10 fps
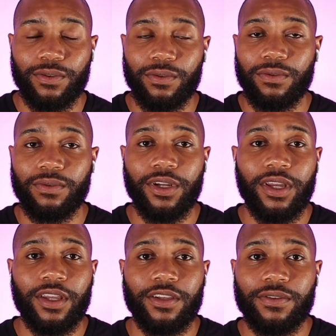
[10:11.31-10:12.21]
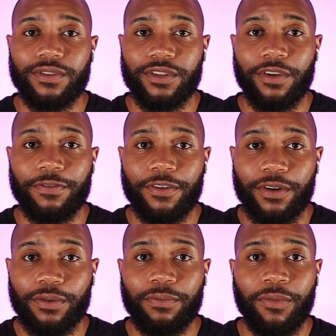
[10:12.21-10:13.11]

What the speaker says: to using your phone.